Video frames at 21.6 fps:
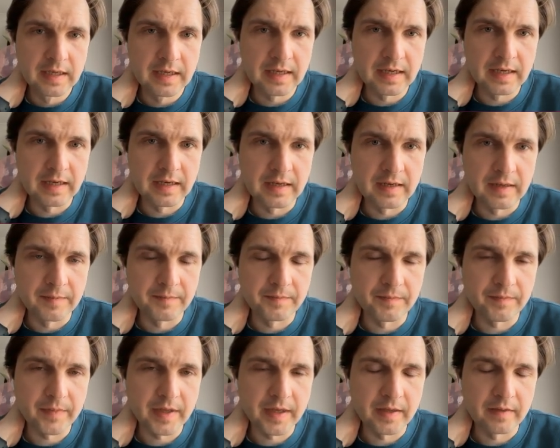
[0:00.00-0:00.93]
And
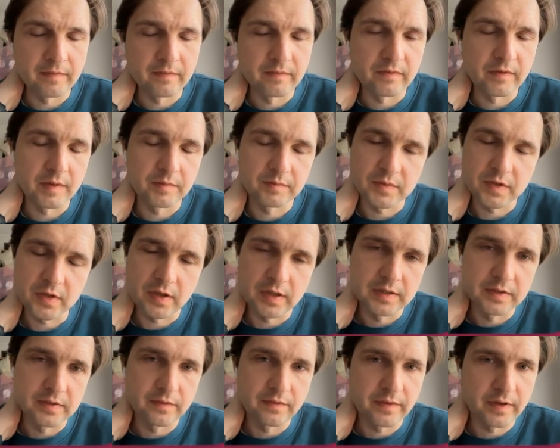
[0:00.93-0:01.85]
I'm
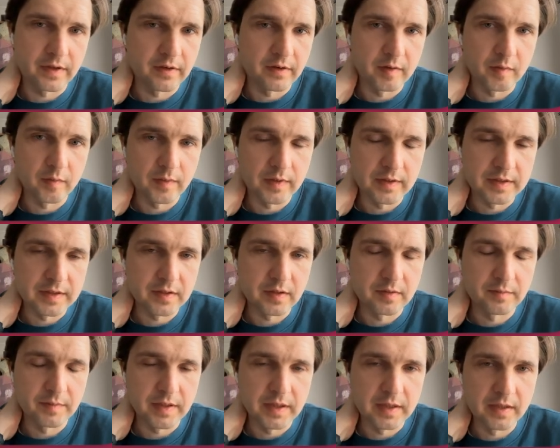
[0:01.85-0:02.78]
trying to figure out what's
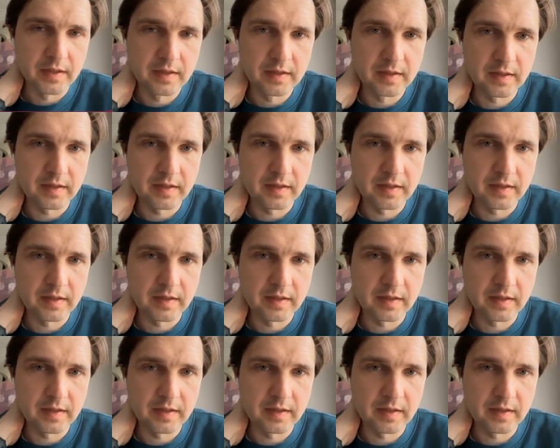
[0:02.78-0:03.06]
going to be